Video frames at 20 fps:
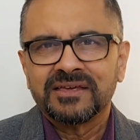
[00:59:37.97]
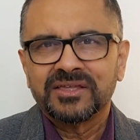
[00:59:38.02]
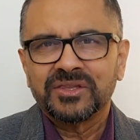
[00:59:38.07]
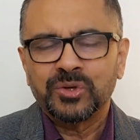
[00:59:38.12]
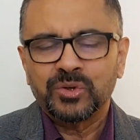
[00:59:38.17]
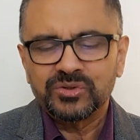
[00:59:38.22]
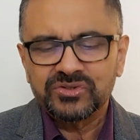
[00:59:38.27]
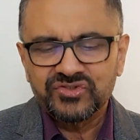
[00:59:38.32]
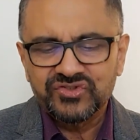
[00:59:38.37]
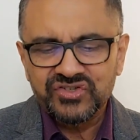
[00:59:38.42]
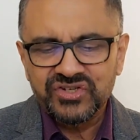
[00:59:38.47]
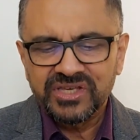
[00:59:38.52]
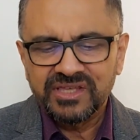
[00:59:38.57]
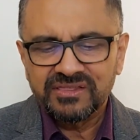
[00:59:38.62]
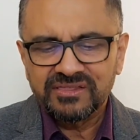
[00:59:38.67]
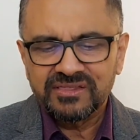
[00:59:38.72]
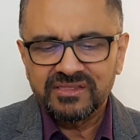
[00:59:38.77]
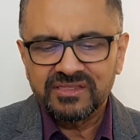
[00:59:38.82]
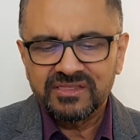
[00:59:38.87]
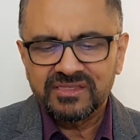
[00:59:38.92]
You know,
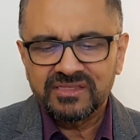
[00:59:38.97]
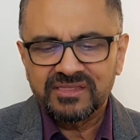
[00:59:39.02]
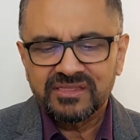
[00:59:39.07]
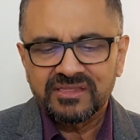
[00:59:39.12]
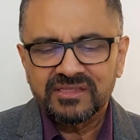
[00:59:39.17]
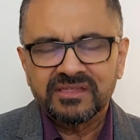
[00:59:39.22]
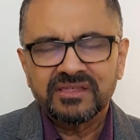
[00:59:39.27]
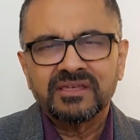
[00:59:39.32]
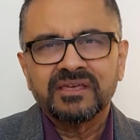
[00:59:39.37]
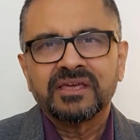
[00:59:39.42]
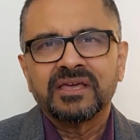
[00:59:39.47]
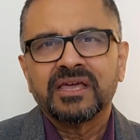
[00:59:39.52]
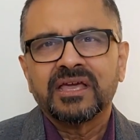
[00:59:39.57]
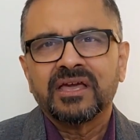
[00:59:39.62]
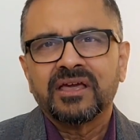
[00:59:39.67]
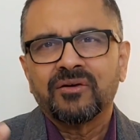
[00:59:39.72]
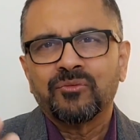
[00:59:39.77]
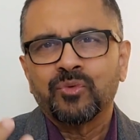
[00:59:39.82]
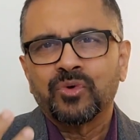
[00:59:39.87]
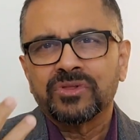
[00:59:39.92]
Jesus
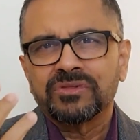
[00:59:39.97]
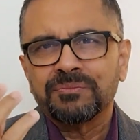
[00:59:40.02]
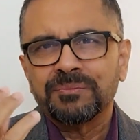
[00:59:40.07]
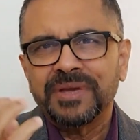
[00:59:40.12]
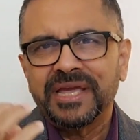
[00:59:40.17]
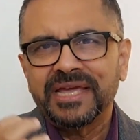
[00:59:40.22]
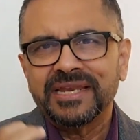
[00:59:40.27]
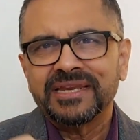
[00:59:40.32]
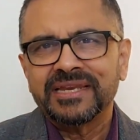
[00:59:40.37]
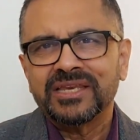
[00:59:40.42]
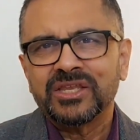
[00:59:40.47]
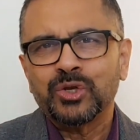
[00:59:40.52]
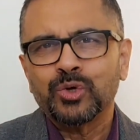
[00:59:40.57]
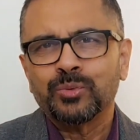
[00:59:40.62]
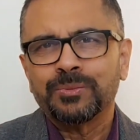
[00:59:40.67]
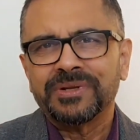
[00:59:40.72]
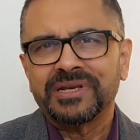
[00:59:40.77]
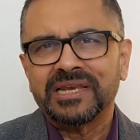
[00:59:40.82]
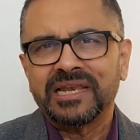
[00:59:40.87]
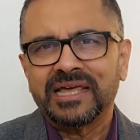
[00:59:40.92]
was made in
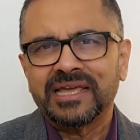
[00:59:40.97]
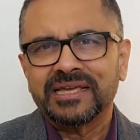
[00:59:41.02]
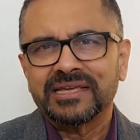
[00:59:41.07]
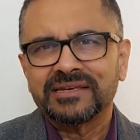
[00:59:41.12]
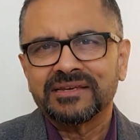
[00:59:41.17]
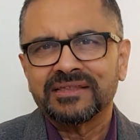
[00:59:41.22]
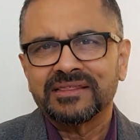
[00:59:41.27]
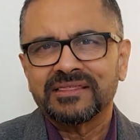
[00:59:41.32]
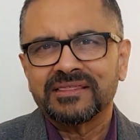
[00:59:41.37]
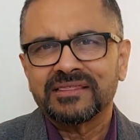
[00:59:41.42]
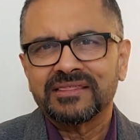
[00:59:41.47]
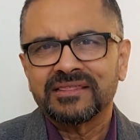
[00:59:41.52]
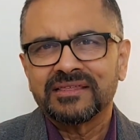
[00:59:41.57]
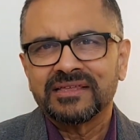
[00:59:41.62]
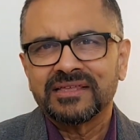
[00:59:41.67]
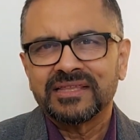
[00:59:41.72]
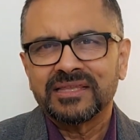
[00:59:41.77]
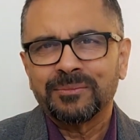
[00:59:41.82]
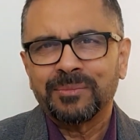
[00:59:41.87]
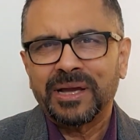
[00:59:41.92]
human likeness.
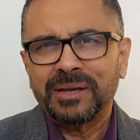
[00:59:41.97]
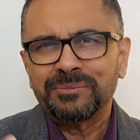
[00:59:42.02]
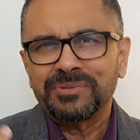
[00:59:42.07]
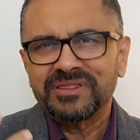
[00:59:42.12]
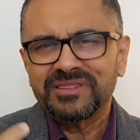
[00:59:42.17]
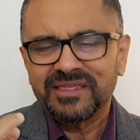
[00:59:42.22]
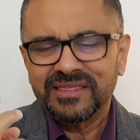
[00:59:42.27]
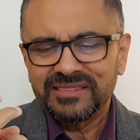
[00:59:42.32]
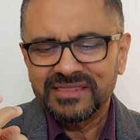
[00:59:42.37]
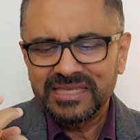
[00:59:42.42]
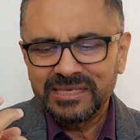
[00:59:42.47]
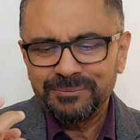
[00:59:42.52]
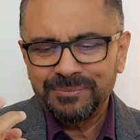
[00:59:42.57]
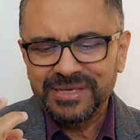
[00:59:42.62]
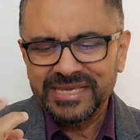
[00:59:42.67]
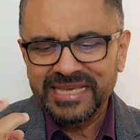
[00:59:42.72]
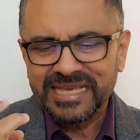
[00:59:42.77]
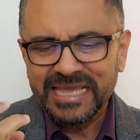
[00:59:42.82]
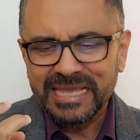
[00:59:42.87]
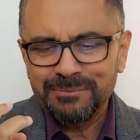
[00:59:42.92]
The Bible says he
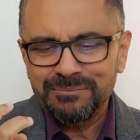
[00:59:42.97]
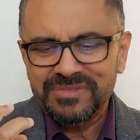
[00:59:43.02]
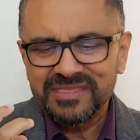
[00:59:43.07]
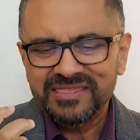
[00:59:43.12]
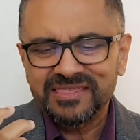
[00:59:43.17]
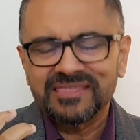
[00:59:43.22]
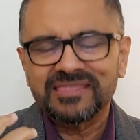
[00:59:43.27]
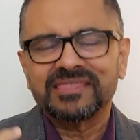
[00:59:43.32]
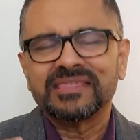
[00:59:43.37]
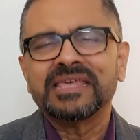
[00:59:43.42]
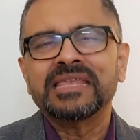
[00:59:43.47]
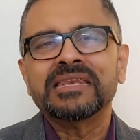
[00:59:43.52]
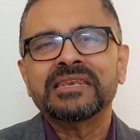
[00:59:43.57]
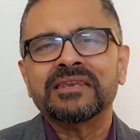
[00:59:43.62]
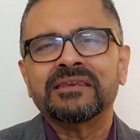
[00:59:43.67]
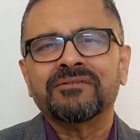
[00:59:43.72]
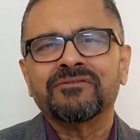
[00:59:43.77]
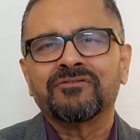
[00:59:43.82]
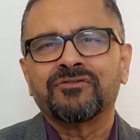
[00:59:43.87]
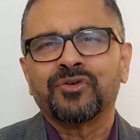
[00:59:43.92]
became
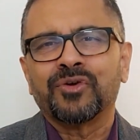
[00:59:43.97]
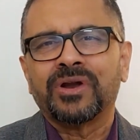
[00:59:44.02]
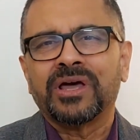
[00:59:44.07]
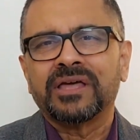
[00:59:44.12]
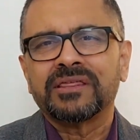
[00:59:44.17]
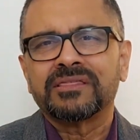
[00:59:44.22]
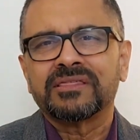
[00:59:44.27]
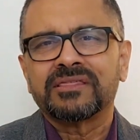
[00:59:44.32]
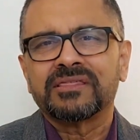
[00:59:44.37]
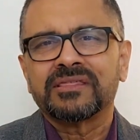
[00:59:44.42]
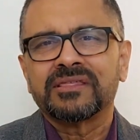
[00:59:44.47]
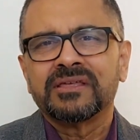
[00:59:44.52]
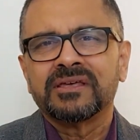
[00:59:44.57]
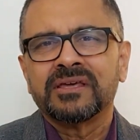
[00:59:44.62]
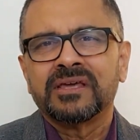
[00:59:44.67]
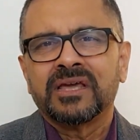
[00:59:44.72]
sin for us.